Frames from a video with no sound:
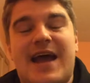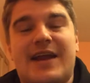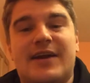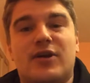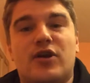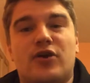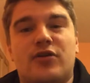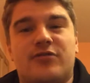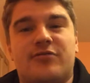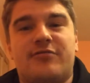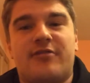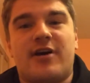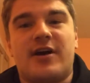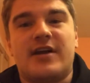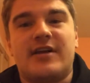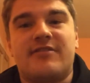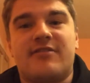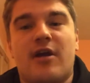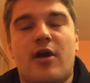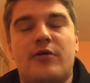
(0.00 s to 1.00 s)
lost
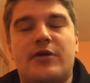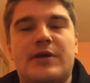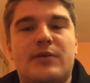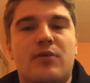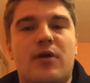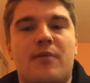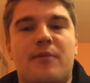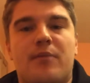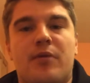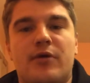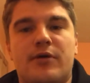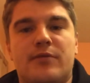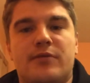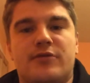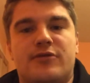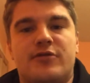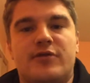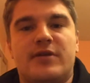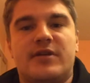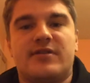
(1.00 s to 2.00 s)
5. Only 1 point
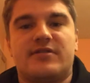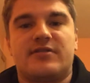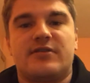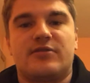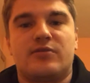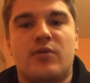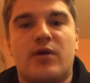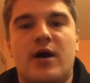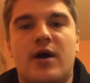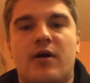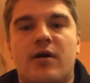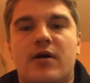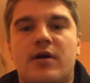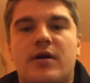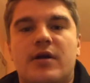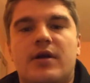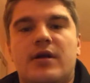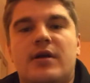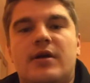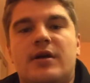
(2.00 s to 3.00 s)
between us as well.
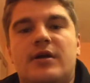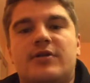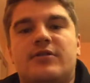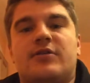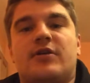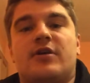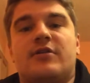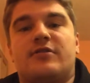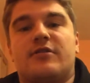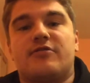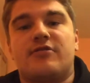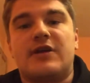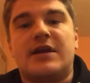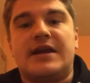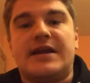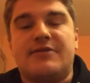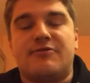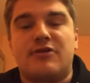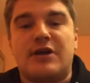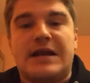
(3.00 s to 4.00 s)
So it's a
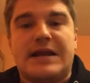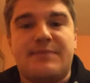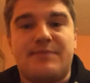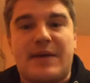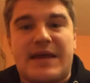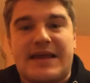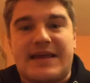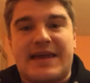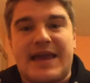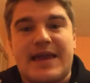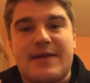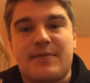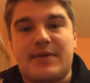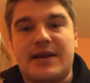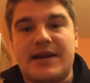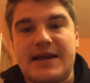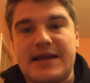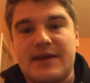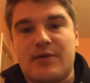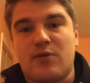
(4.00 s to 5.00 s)
really, really big game
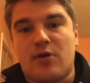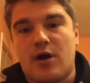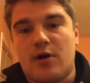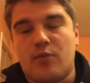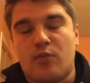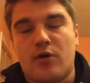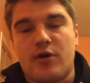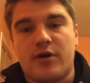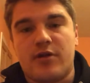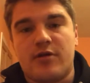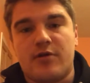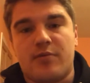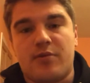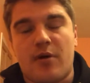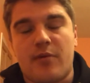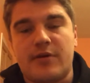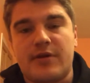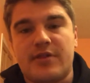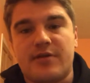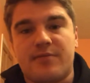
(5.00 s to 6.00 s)
in League One. One of
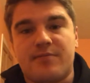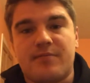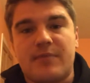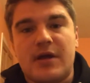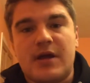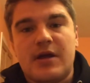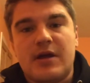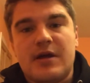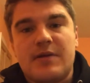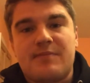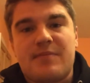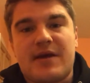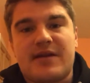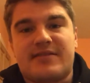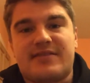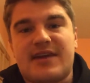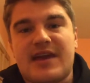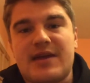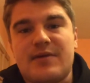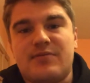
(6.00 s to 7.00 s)
probably the
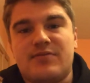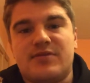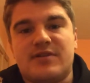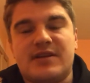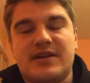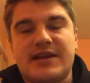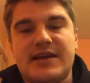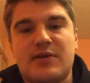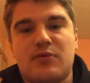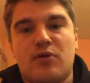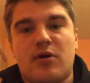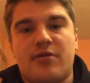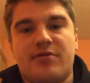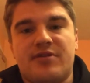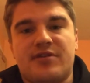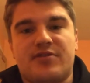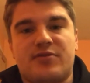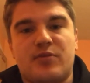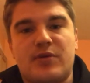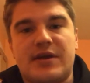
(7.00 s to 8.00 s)
best games in League One
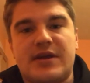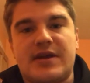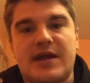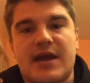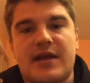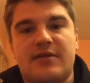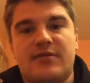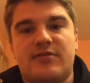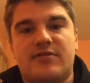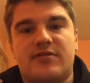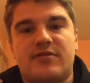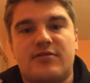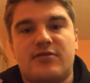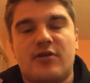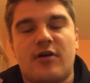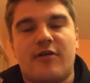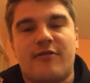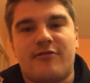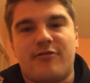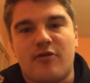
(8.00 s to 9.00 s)
this weekend.
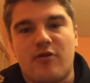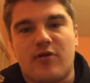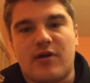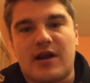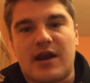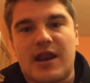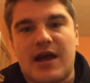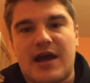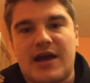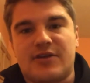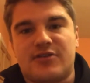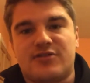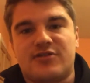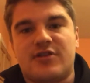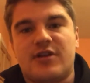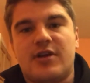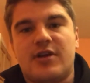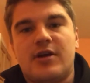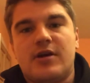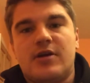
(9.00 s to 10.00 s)
Top 4 clash.
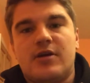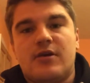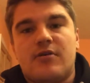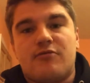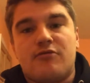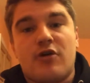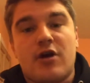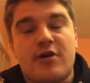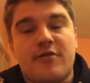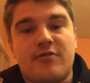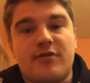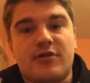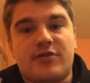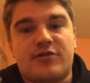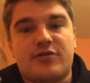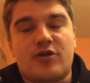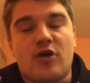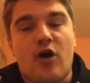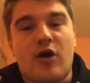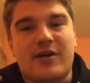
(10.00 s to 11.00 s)
Rovers
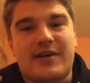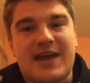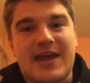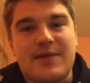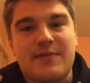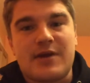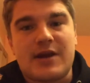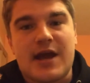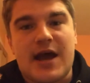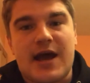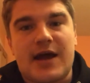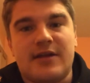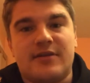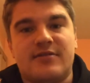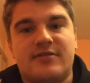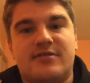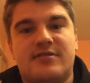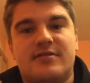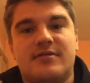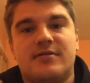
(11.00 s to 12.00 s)
got a game in
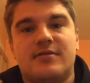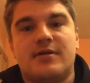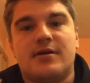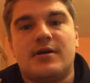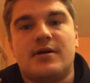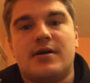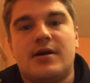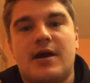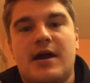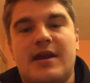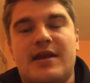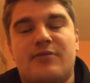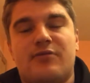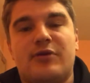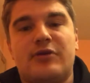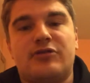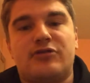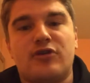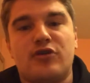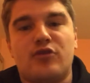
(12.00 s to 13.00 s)
hand. And if
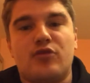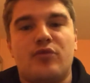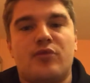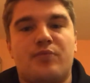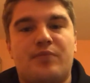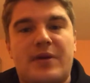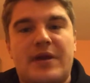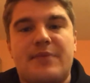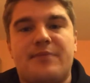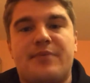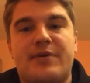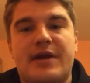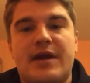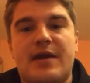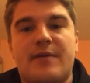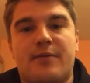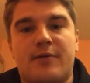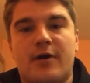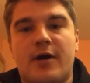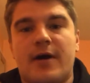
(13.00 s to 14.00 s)
we do beat
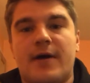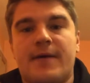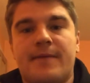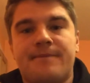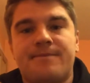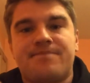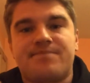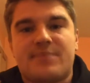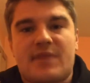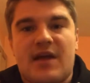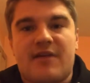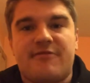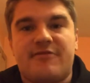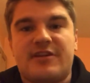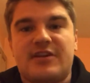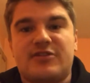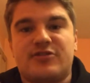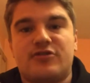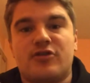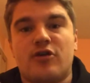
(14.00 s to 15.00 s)
Peterborough and
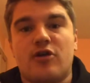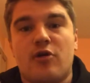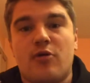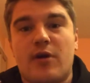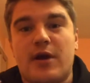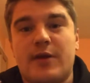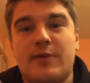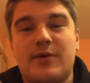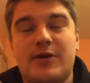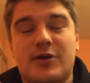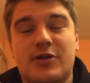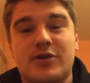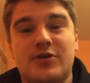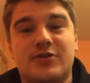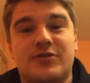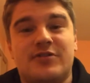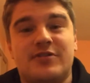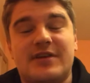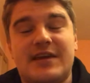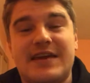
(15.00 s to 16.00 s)
things do away, we
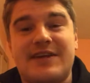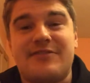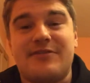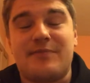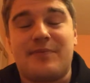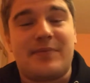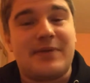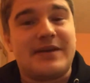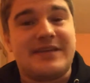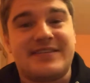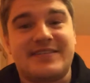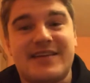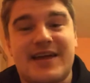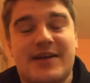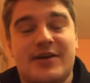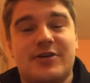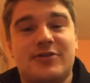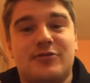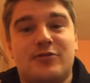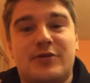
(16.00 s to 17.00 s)
could even be
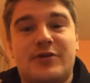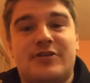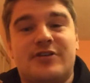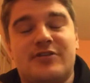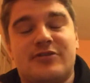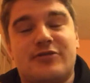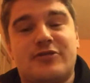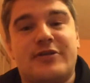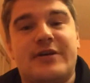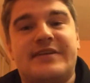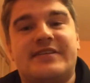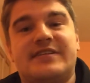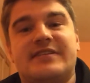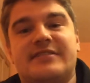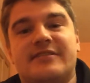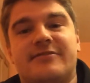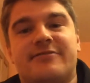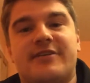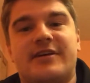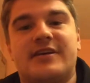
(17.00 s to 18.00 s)
second, which is crazy
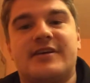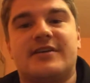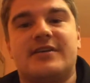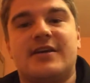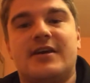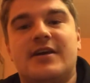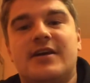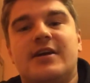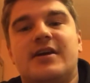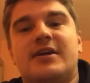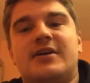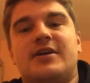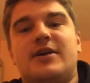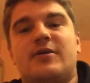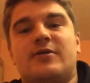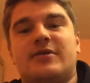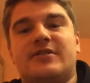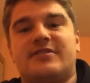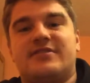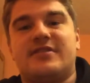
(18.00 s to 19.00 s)
to think,
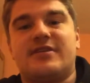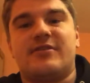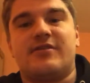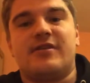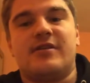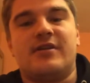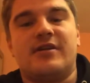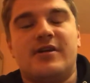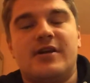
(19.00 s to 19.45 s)
considering,